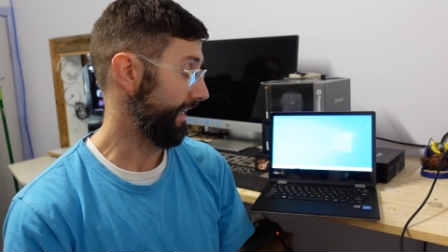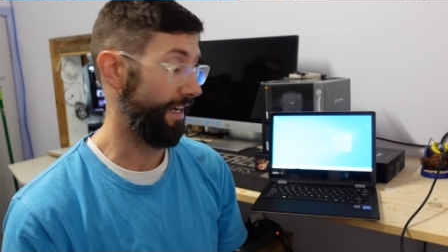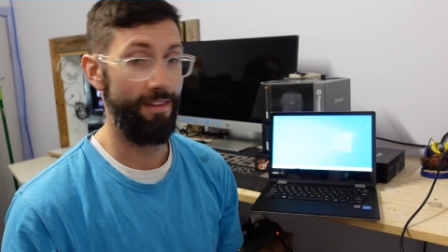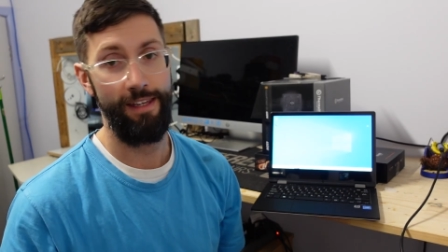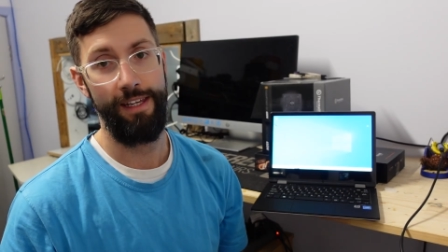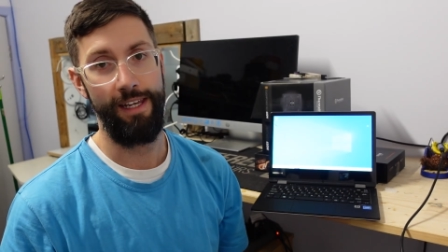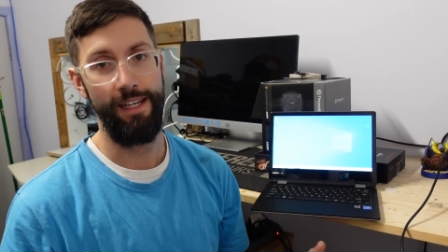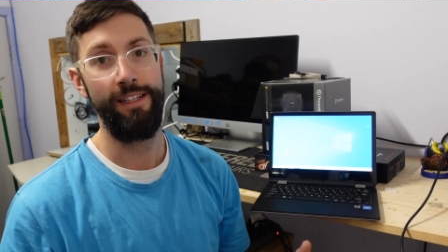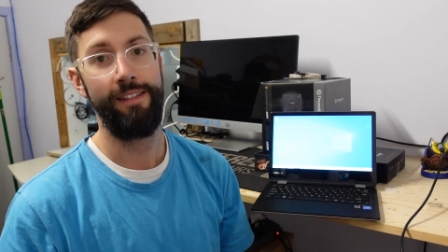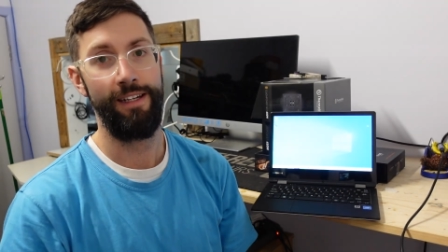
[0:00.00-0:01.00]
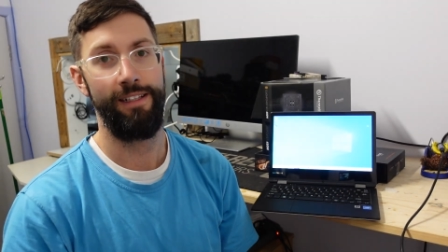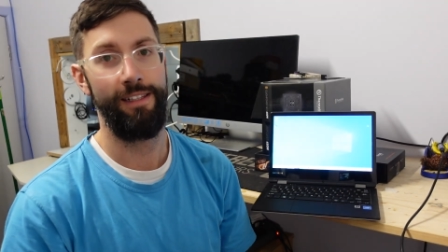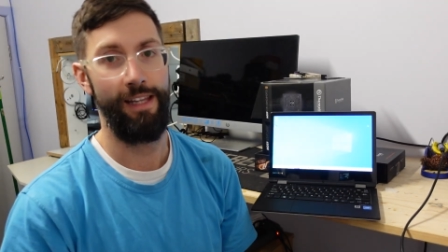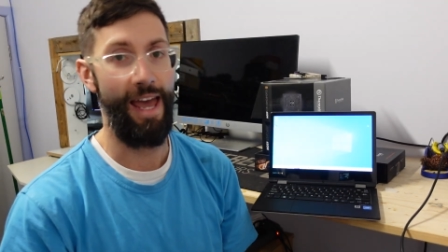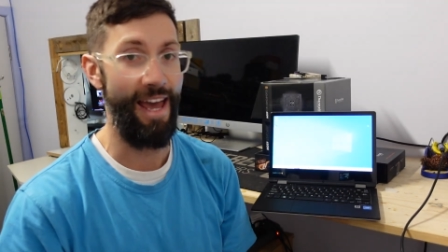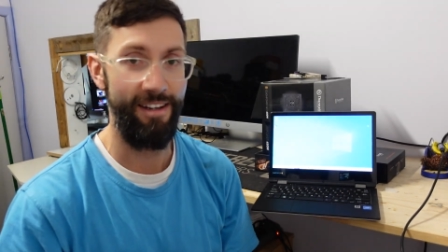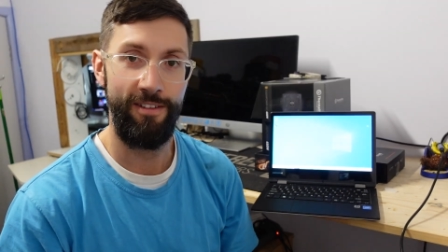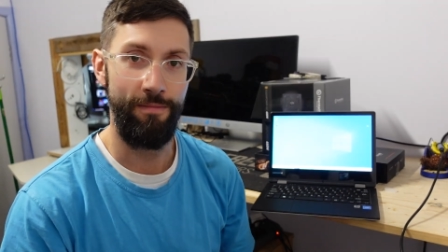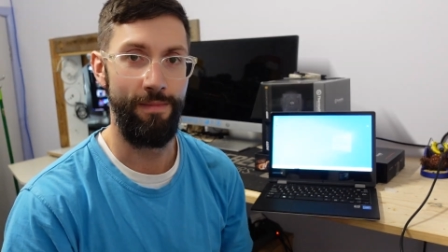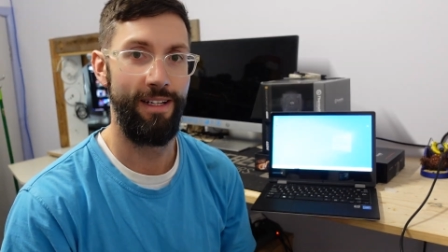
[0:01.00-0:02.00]
the Intel
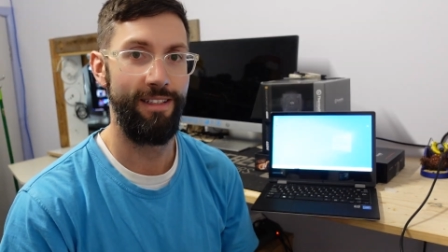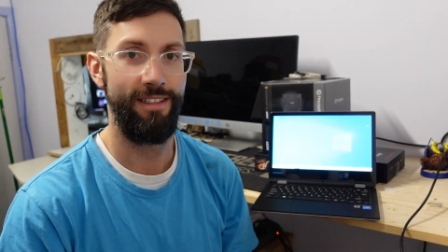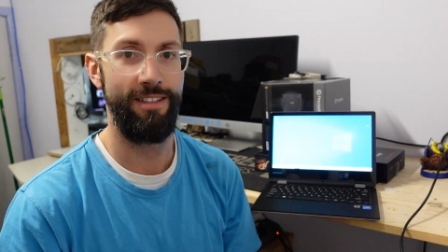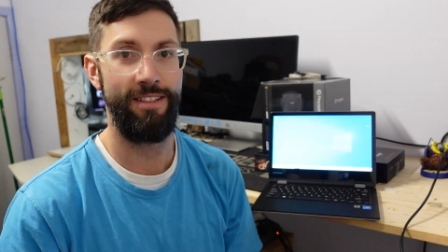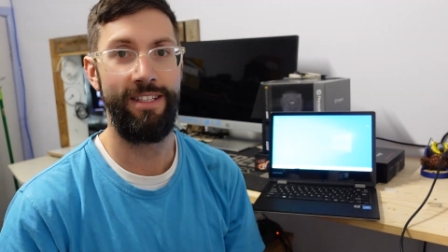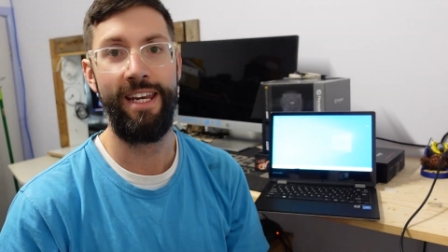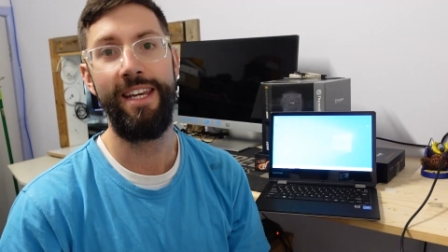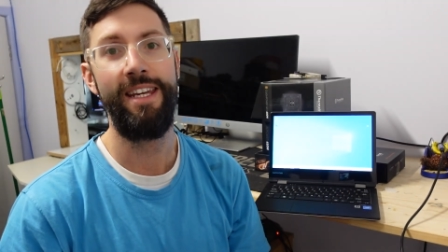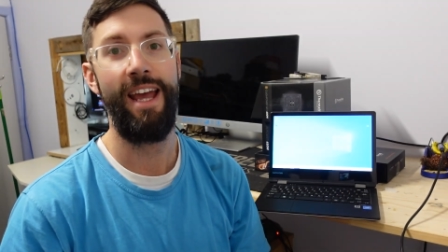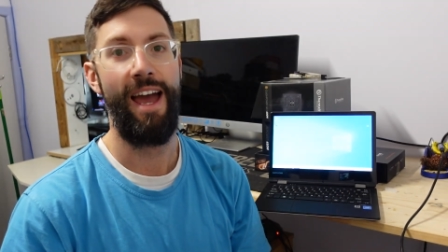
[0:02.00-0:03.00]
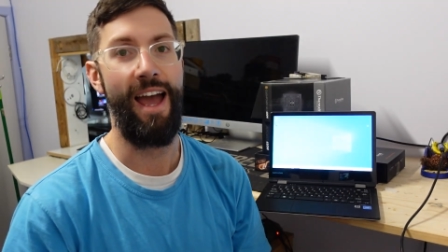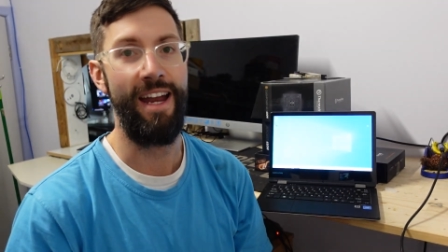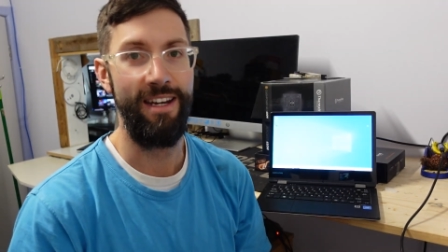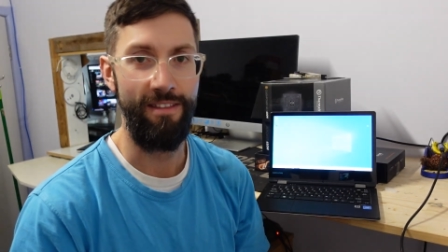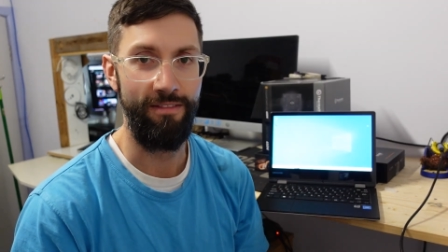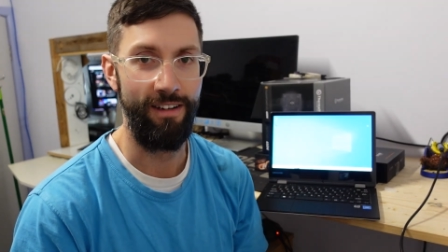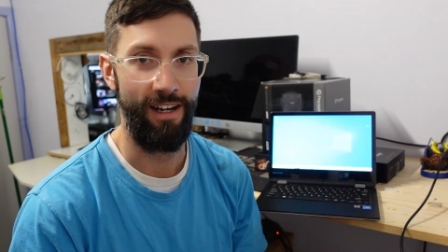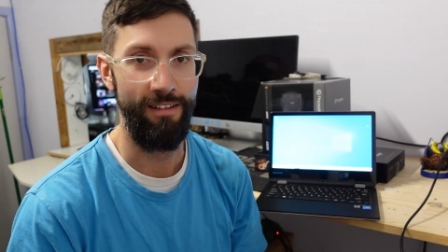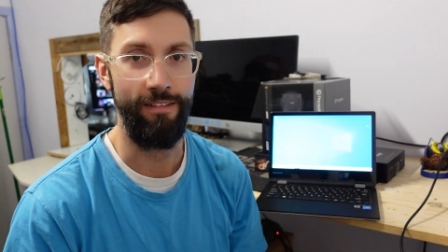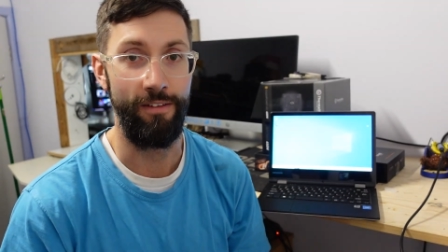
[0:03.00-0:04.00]
Atom Z eighty-three
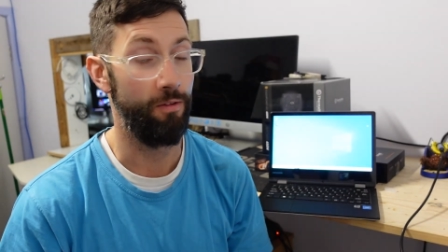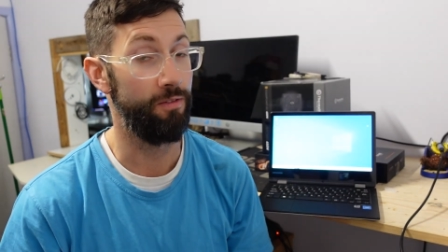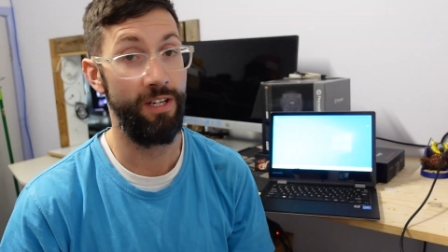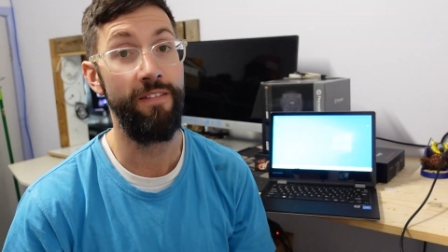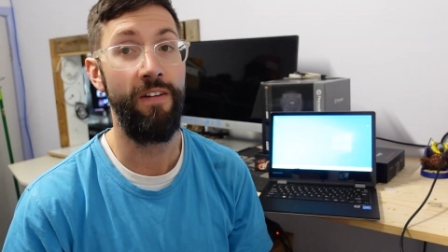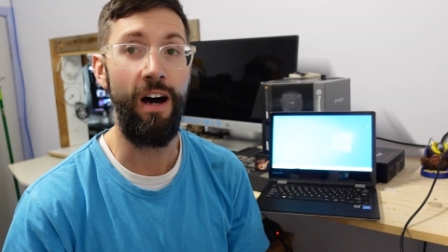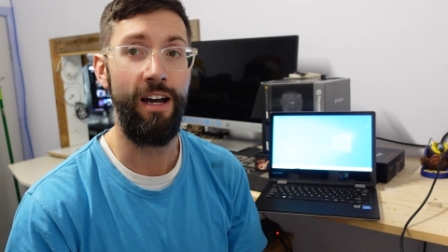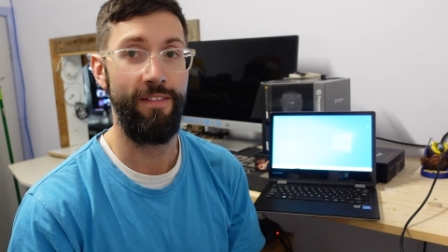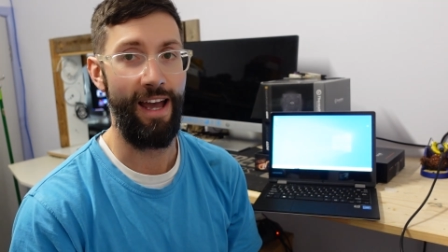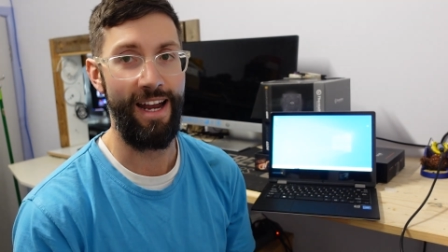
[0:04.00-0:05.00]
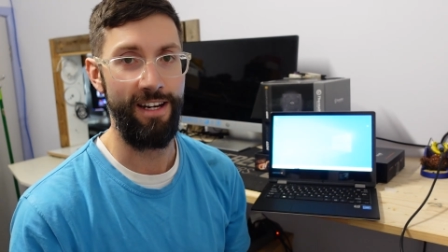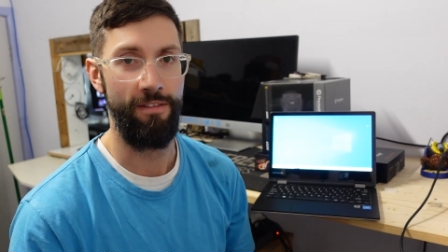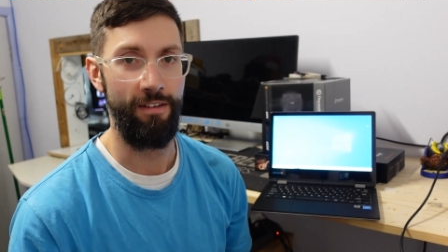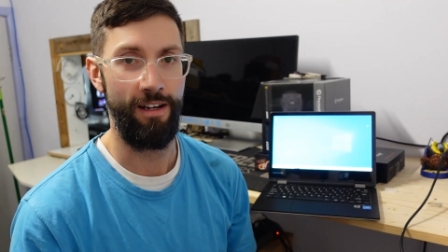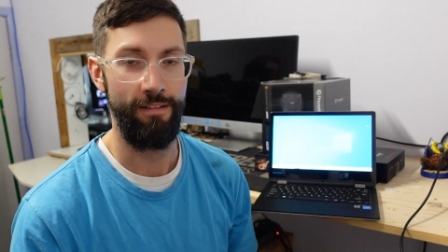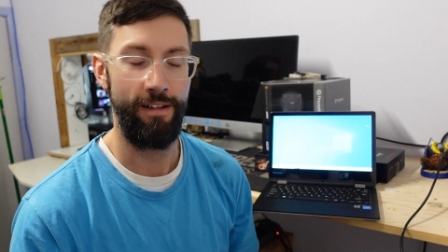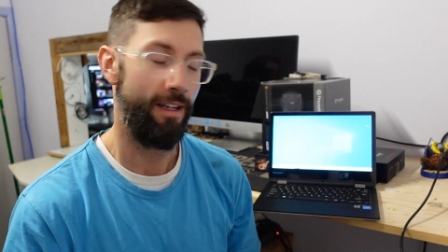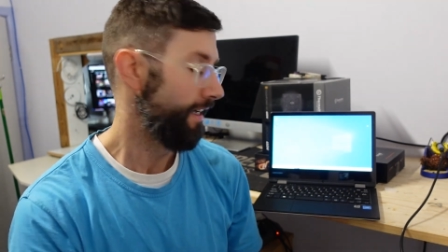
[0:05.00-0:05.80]
hundred or Z five eighty-three hundred.